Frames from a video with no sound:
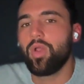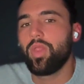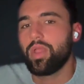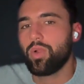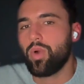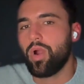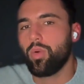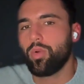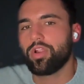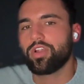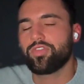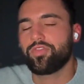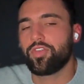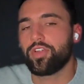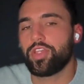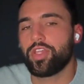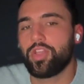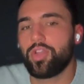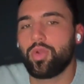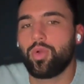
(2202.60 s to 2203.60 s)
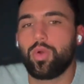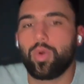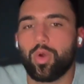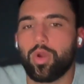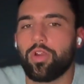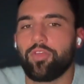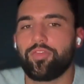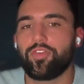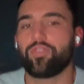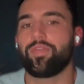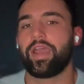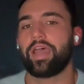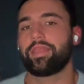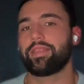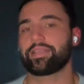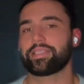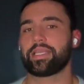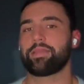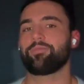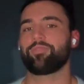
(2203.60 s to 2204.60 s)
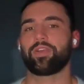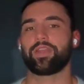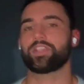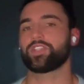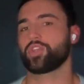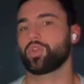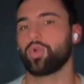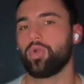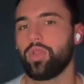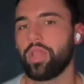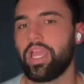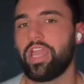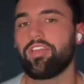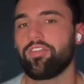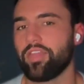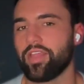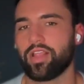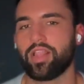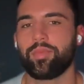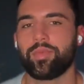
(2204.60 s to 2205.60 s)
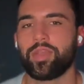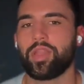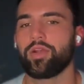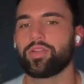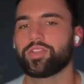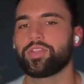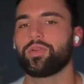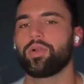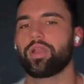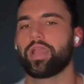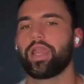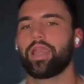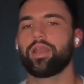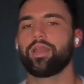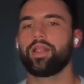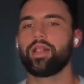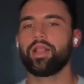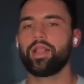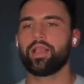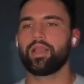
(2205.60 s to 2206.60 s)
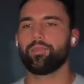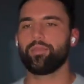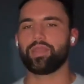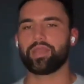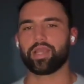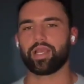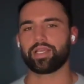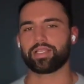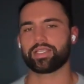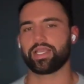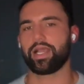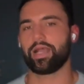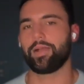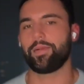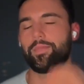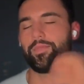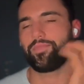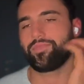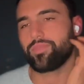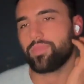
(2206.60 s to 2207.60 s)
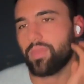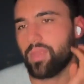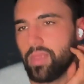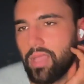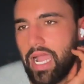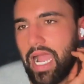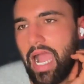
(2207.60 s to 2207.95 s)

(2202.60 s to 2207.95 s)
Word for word: let me know like what worked for you or if you've had the same friends your whole life like let me know too okay because um,